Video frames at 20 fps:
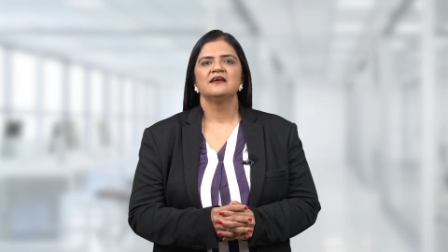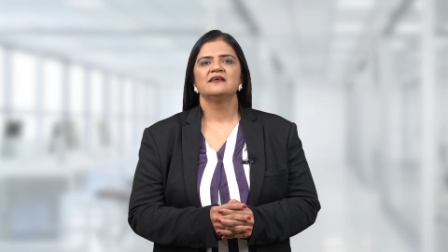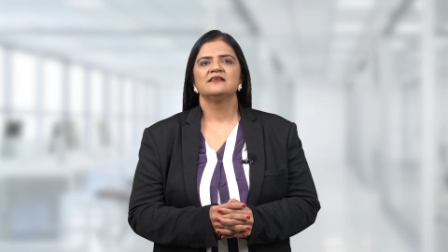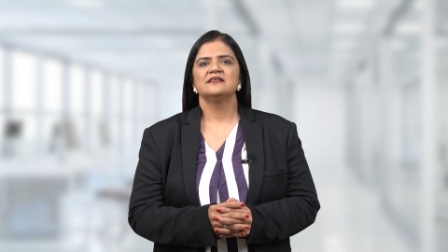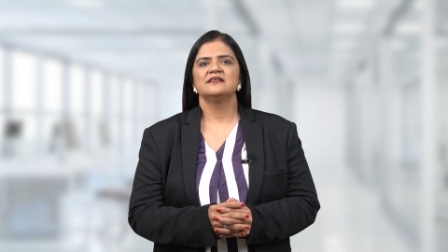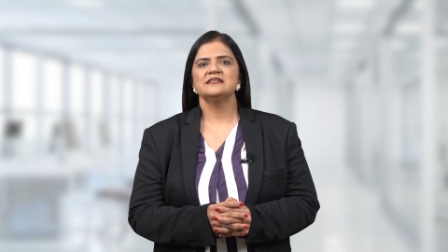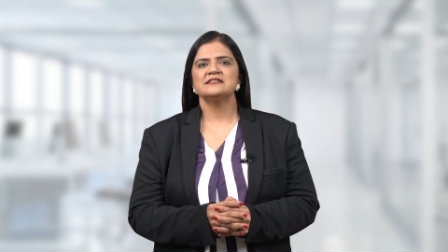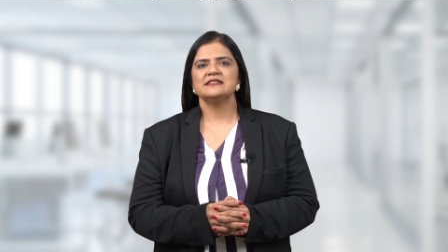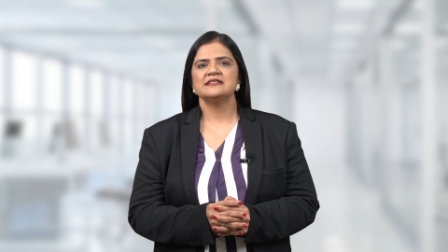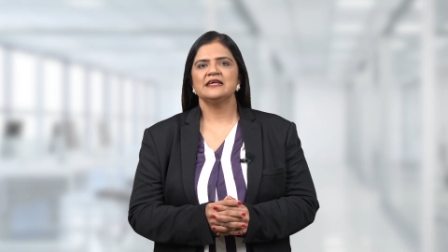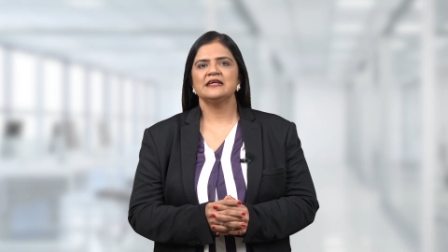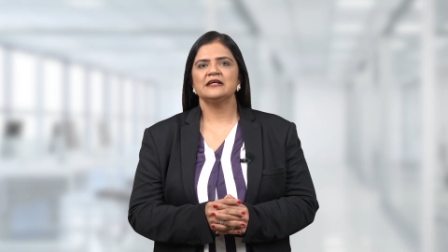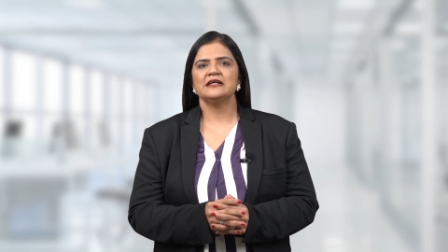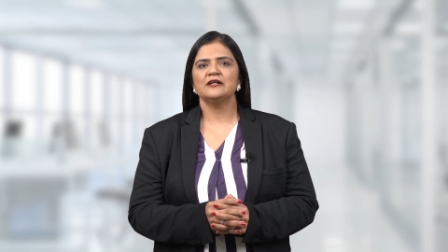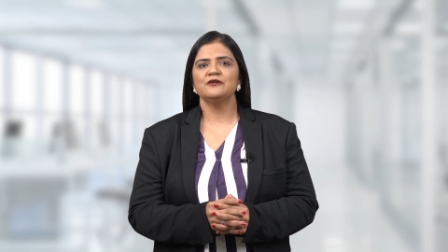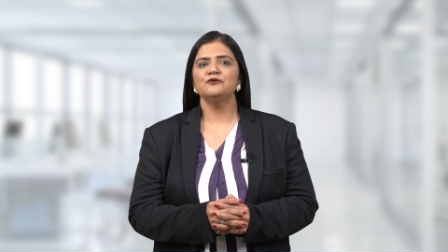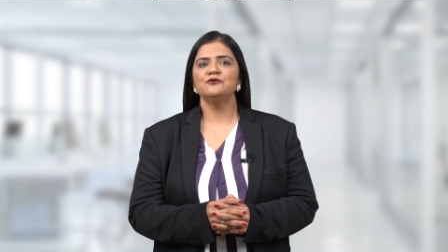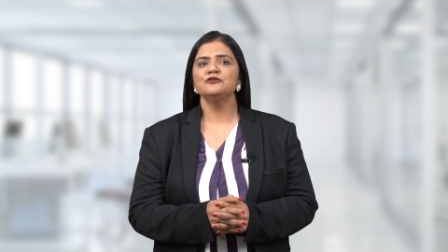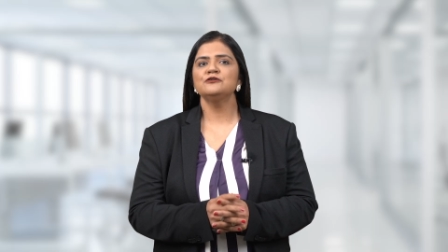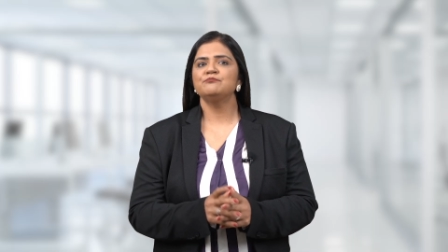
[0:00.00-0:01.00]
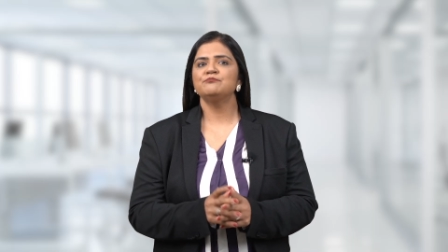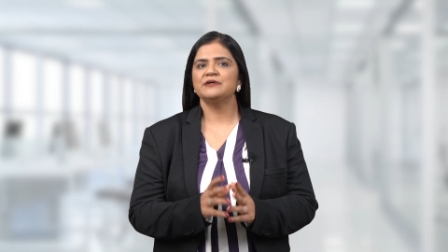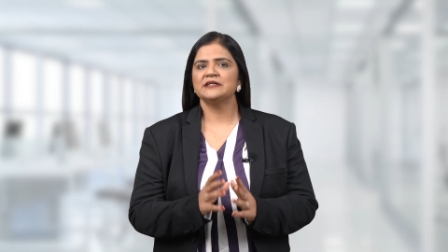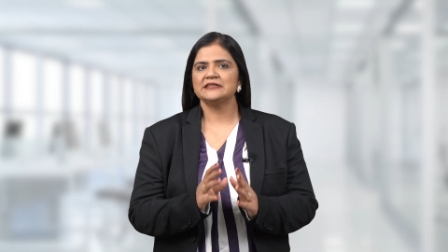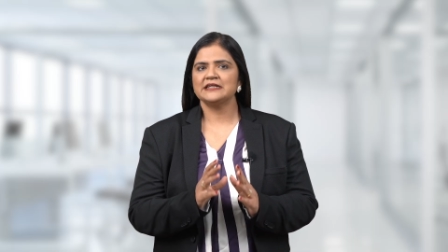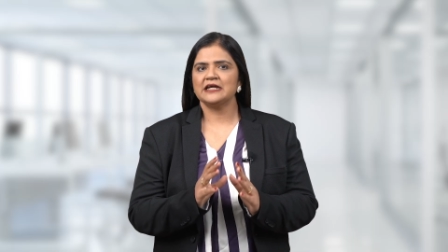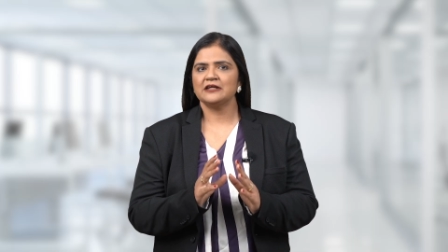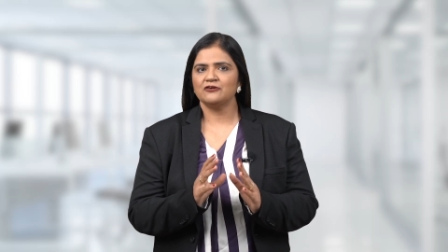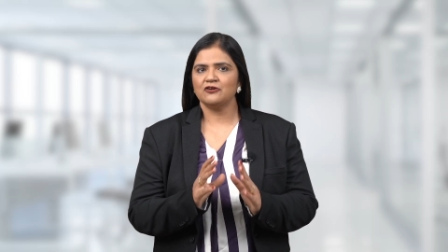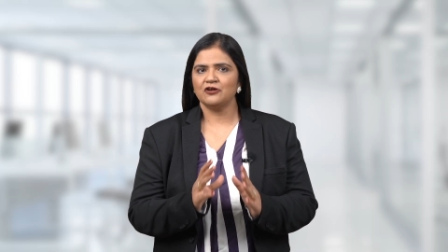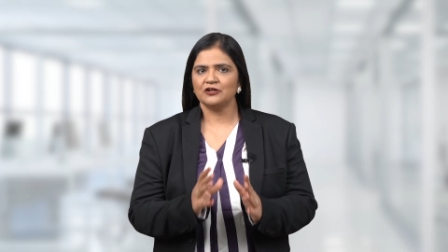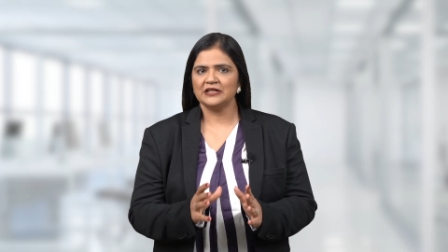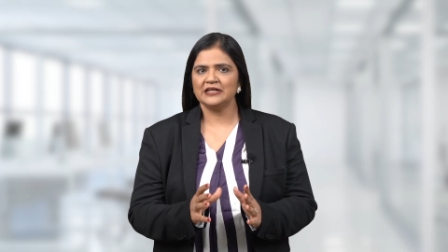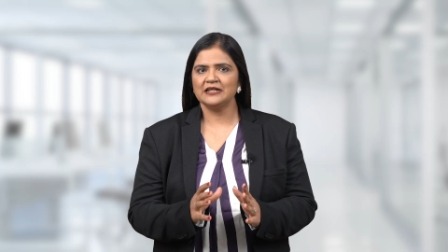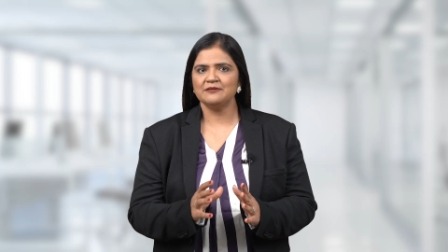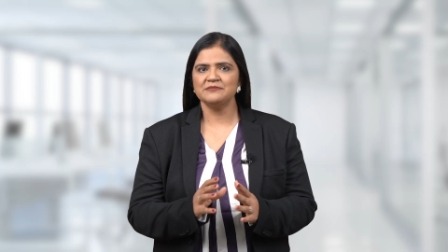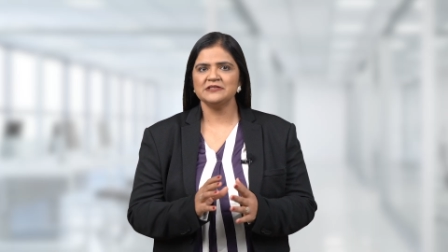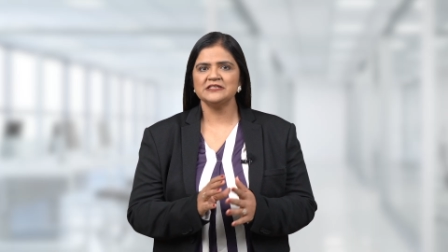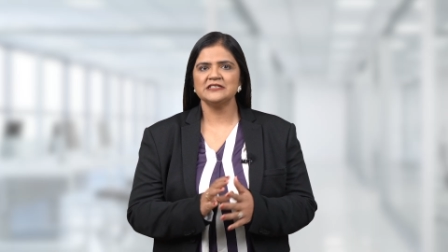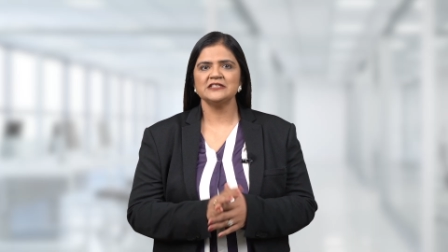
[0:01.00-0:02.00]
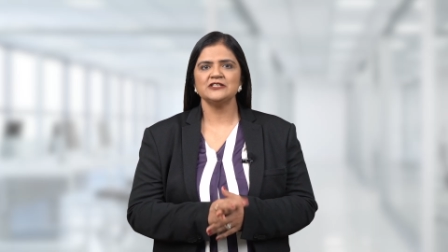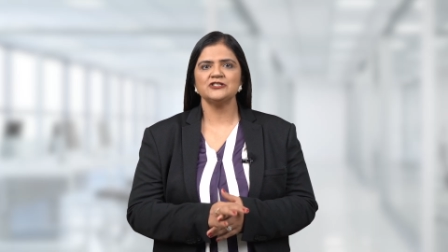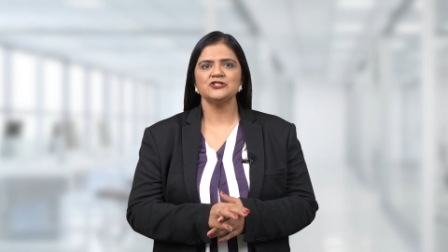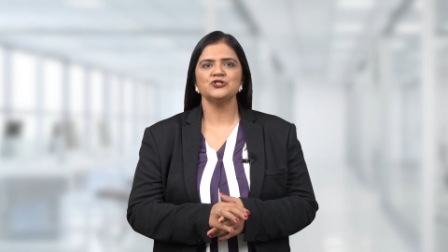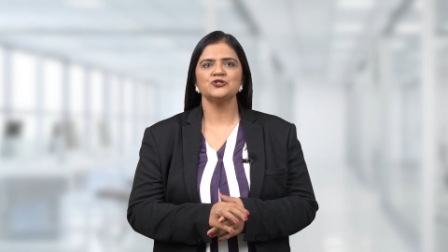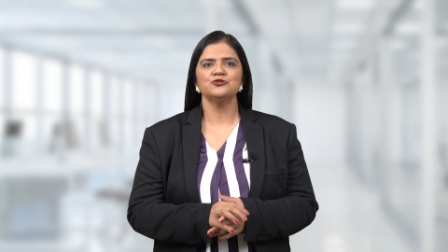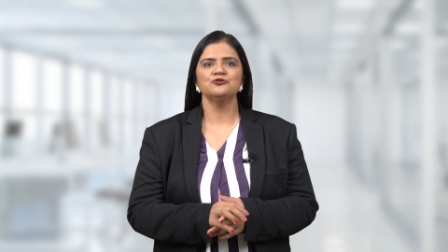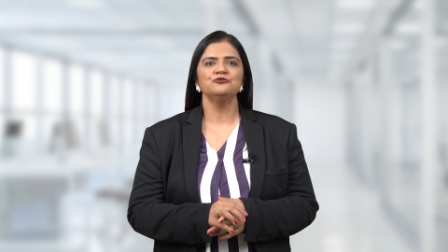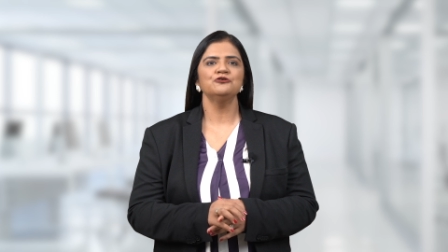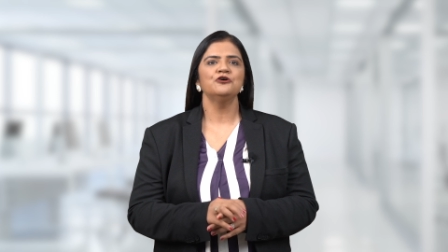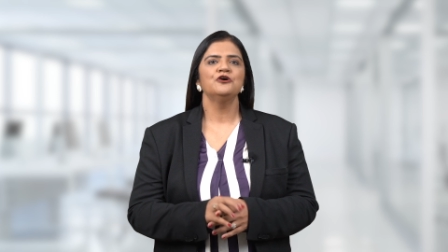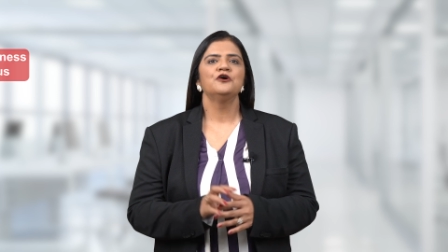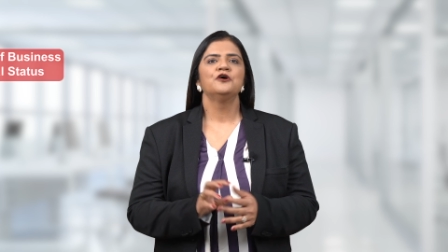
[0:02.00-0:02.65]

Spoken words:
This include but are not limited to